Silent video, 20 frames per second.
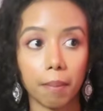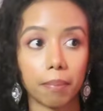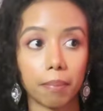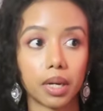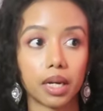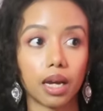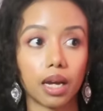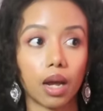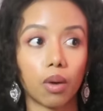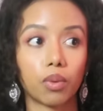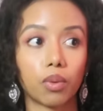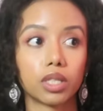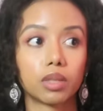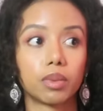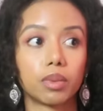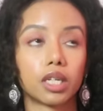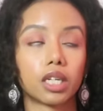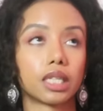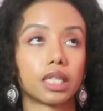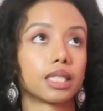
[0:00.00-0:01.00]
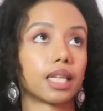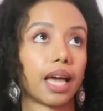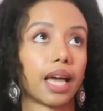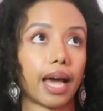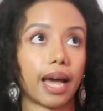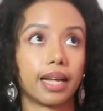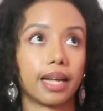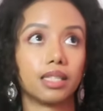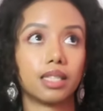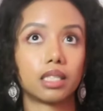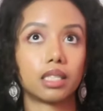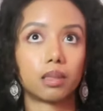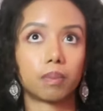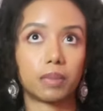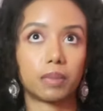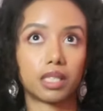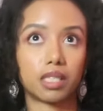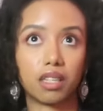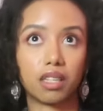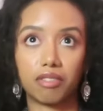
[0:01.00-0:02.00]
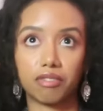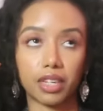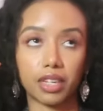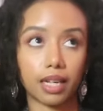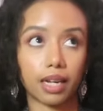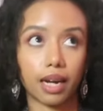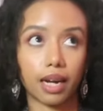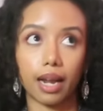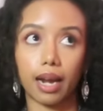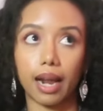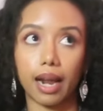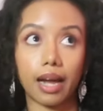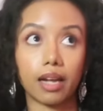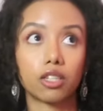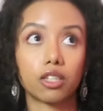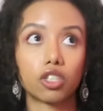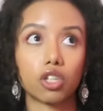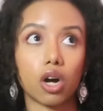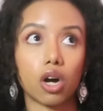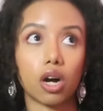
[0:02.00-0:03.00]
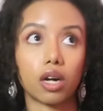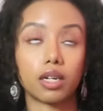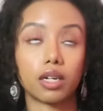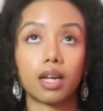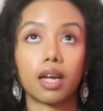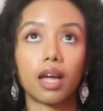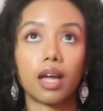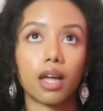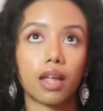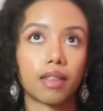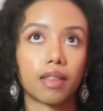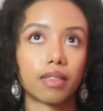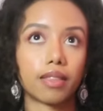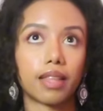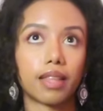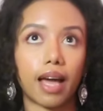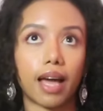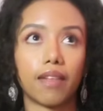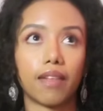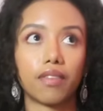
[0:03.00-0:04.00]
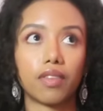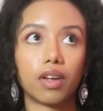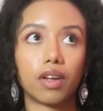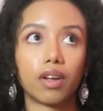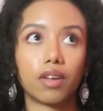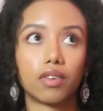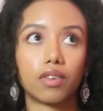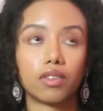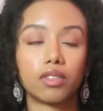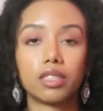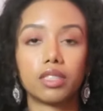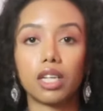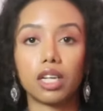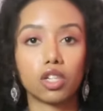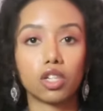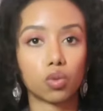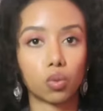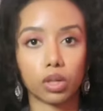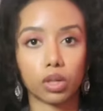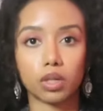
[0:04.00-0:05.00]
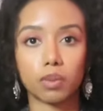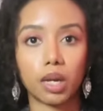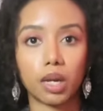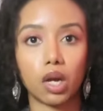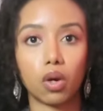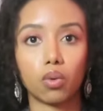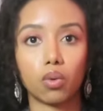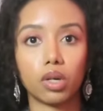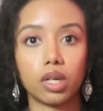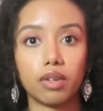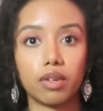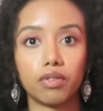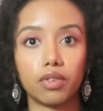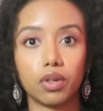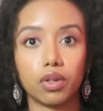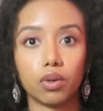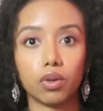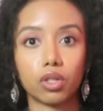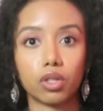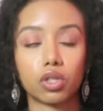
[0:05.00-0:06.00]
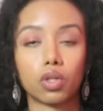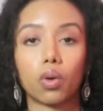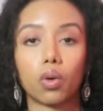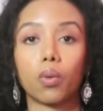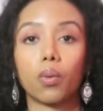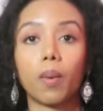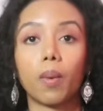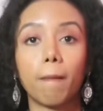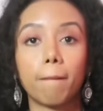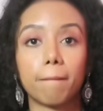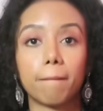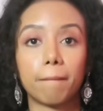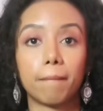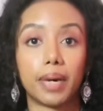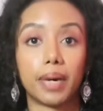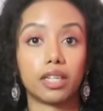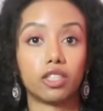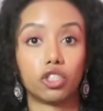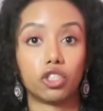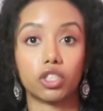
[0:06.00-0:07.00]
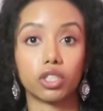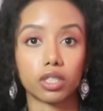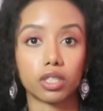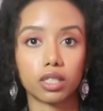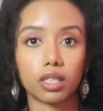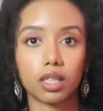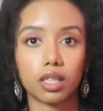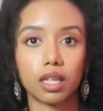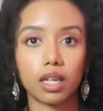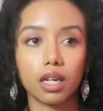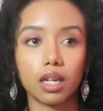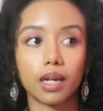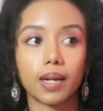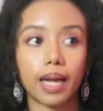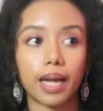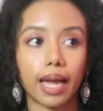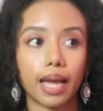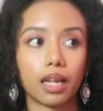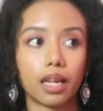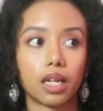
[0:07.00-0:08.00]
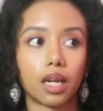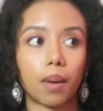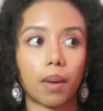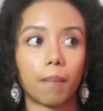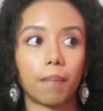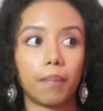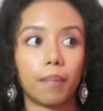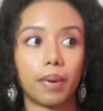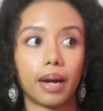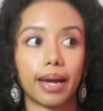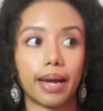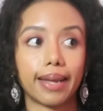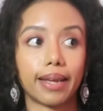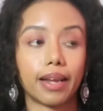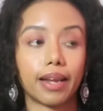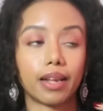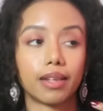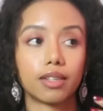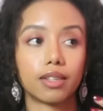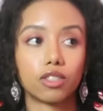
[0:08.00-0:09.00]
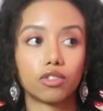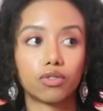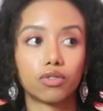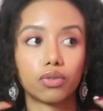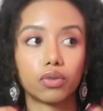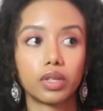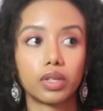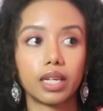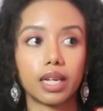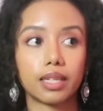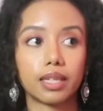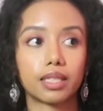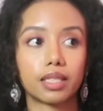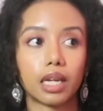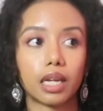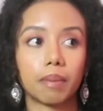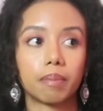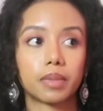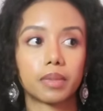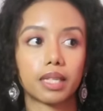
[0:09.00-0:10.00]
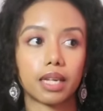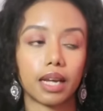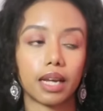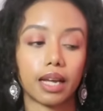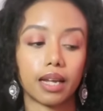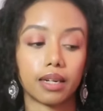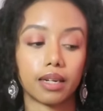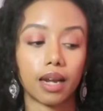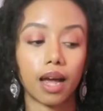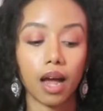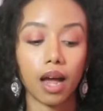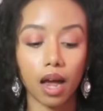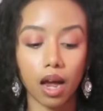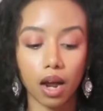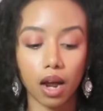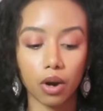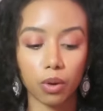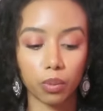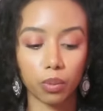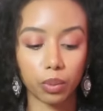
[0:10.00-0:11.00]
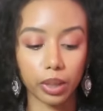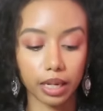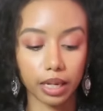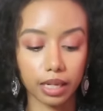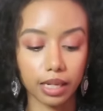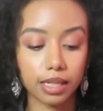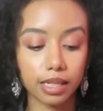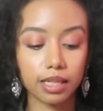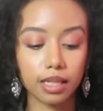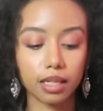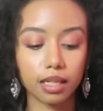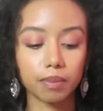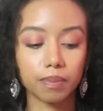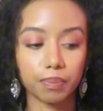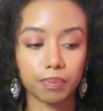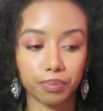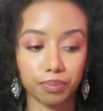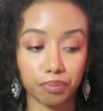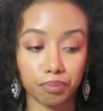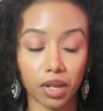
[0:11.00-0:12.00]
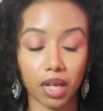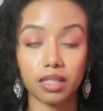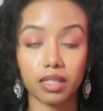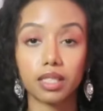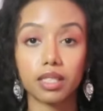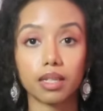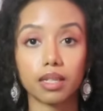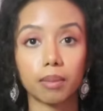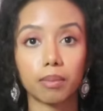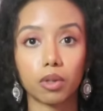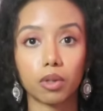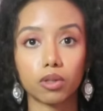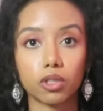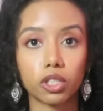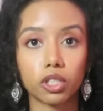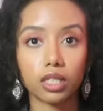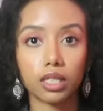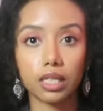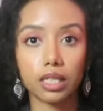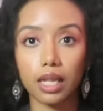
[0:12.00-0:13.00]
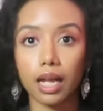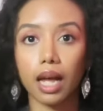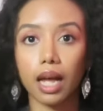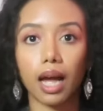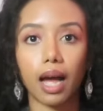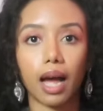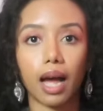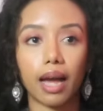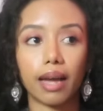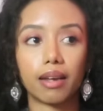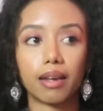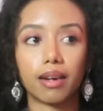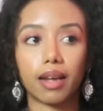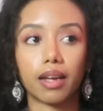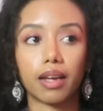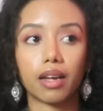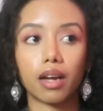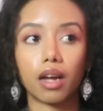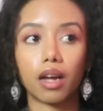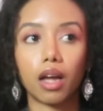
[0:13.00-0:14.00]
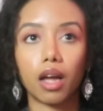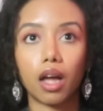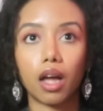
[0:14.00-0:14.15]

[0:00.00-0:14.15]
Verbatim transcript: but it was because I had this specific glass on that this was my only view. So by journaling and by fully accept and releasing this emotion, I like